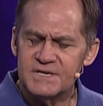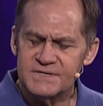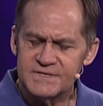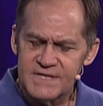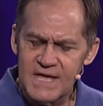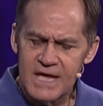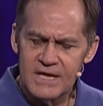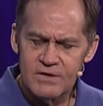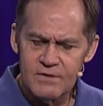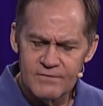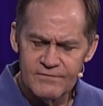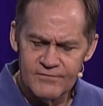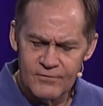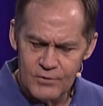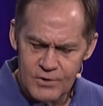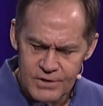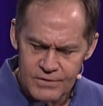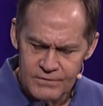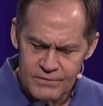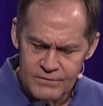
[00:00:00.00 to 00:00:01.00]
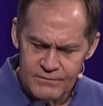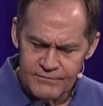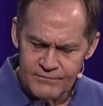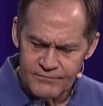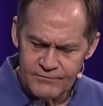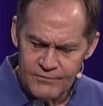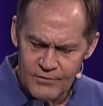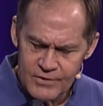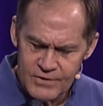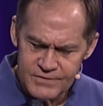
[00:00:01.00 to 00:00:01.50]
just thank you for
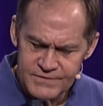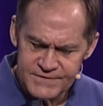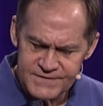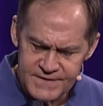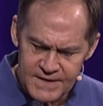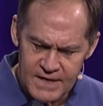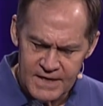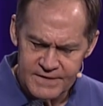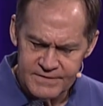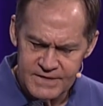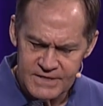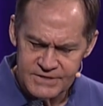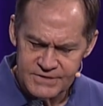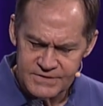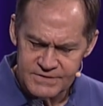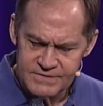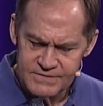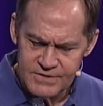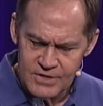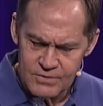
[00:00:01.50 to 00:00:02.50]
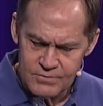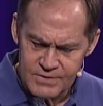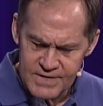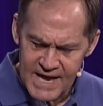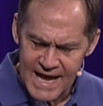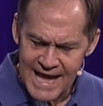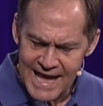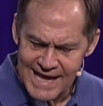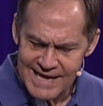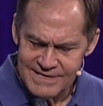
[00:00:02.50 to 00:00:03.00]
for your son that, who
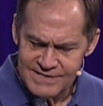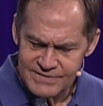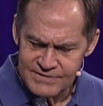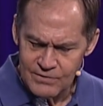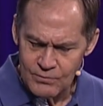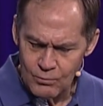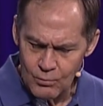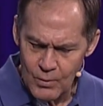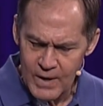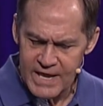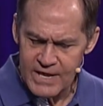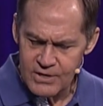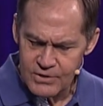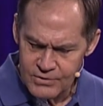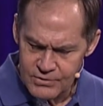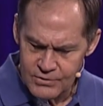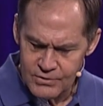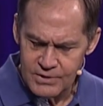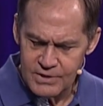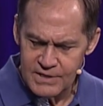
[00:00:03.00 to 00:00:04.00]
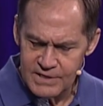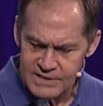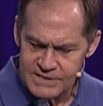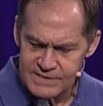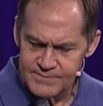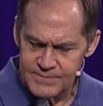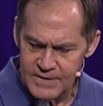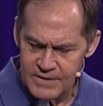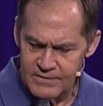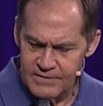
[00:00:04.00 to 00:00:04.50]
died so we could
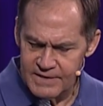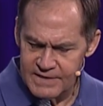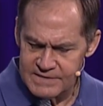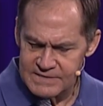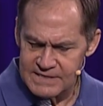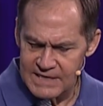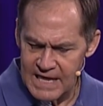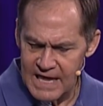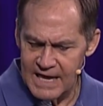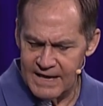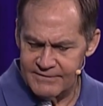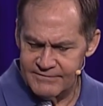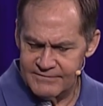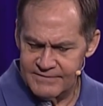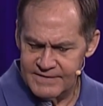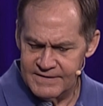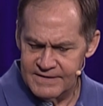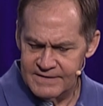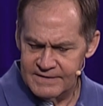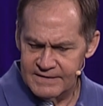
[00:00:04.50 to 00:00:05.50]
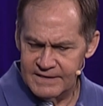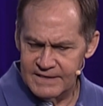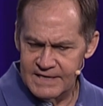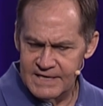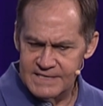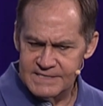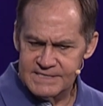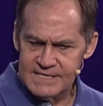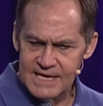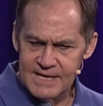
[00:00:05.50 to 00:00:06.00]
experience life. In
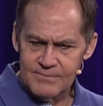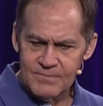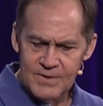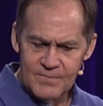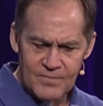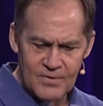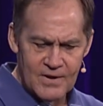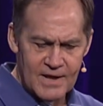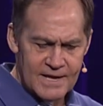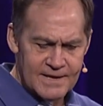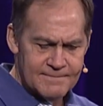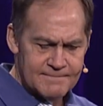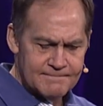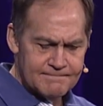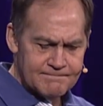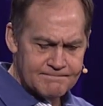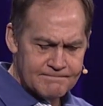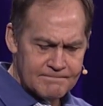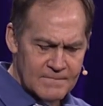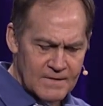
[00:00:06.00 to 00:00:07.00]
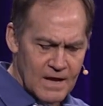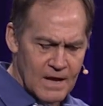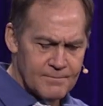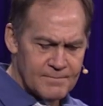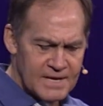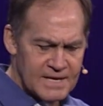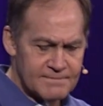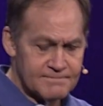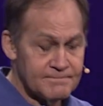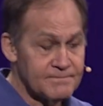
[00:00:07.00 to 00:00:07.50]
his name we pray.
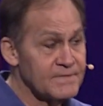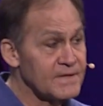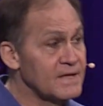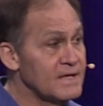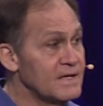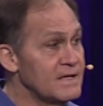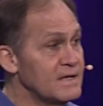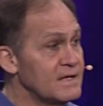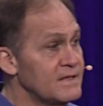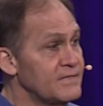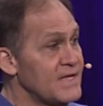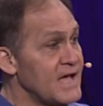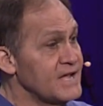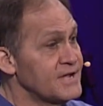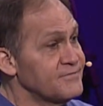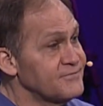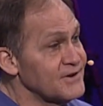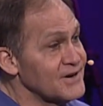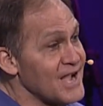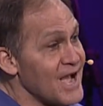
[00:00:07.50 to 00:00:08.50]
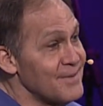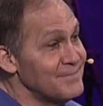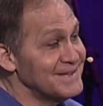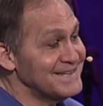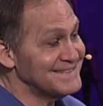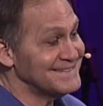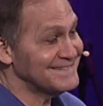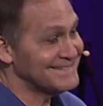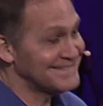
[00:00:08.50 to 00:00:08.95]
Amen. Thank you for coming.